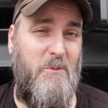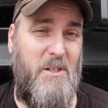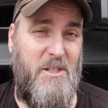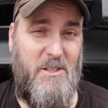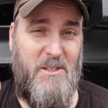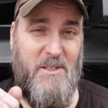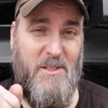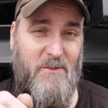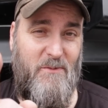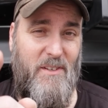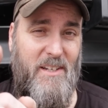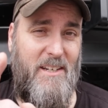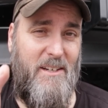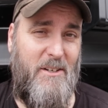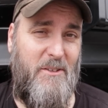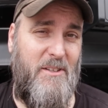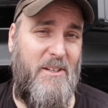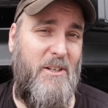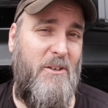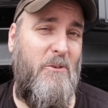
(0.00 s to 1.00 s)
which is the
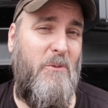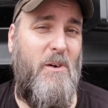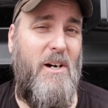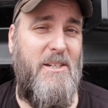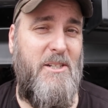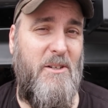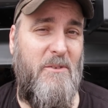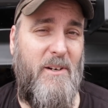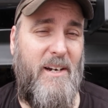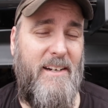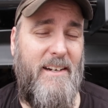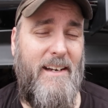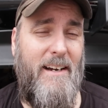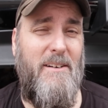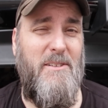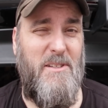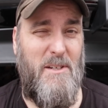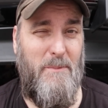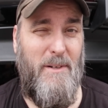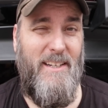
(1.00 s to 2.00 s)
video that you're watching right
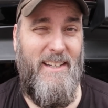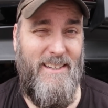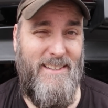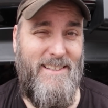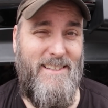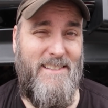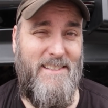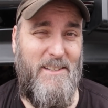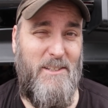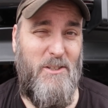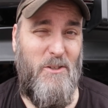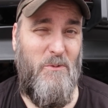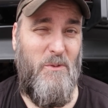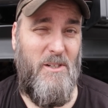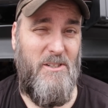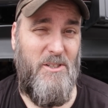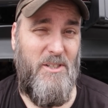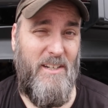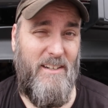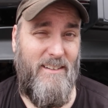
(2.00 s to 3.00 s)
now is on my
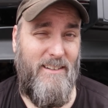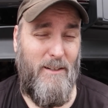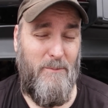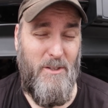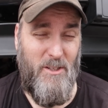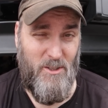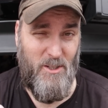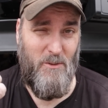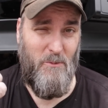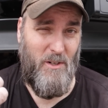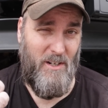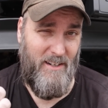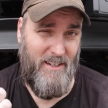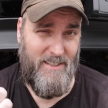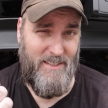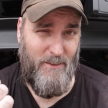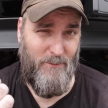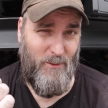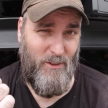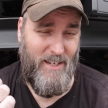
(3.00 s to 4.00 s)
ETCG1 channel. I'm usually wearing
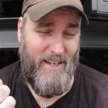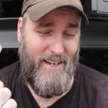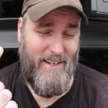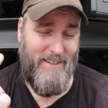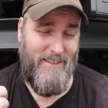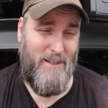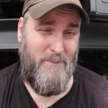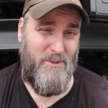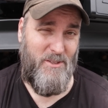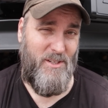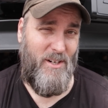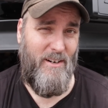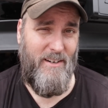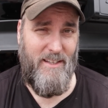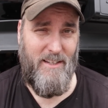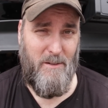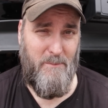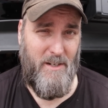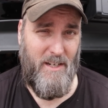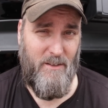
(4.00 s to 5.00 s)
a different hat, and I'm sorry
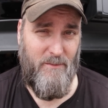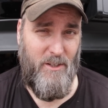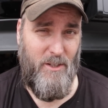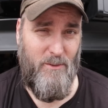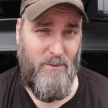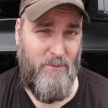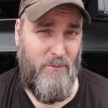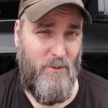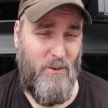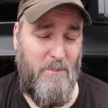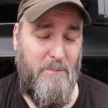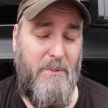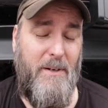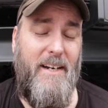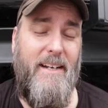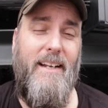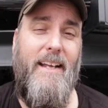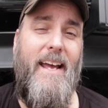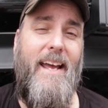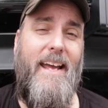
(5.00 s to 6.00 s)
that I'm out of uniform,
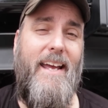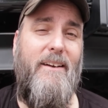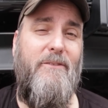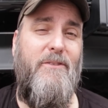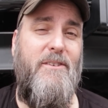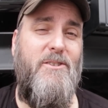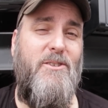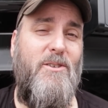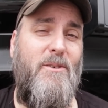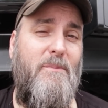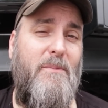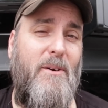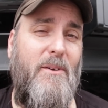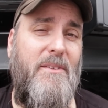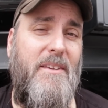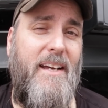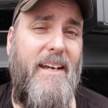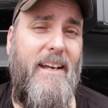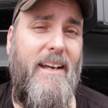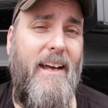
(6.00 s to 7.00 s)
but hey, if it's your
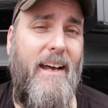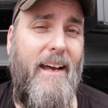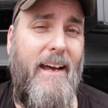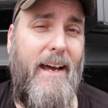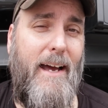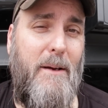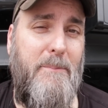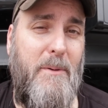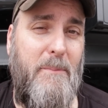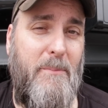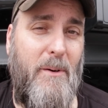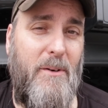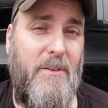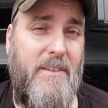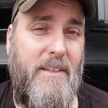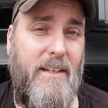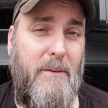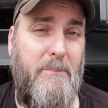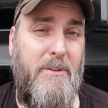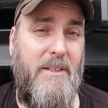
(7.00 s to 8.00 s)
birthday, happy
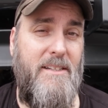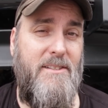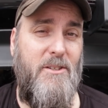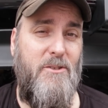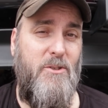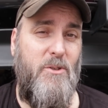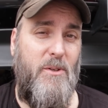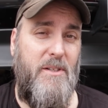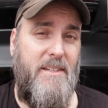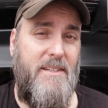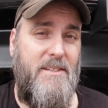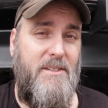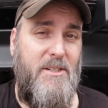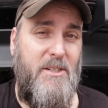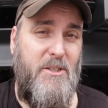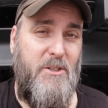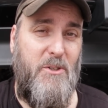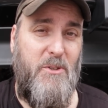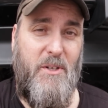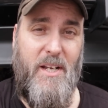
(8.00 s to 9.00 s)
birthday. Please enjoy this
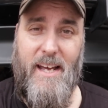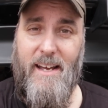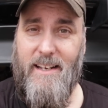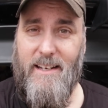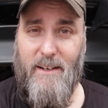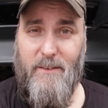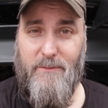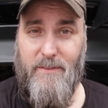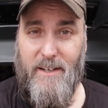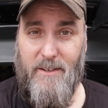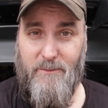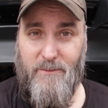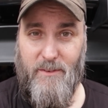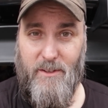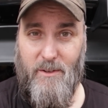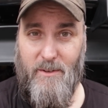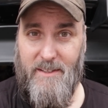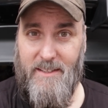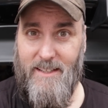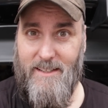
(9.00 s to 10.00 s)
digital cake I found for
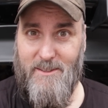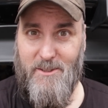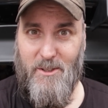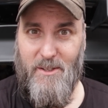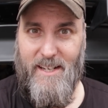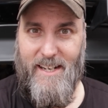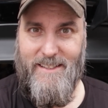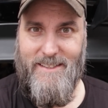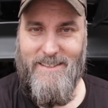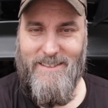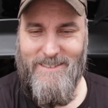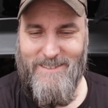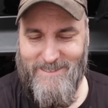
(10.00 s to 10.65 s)
you on the internet.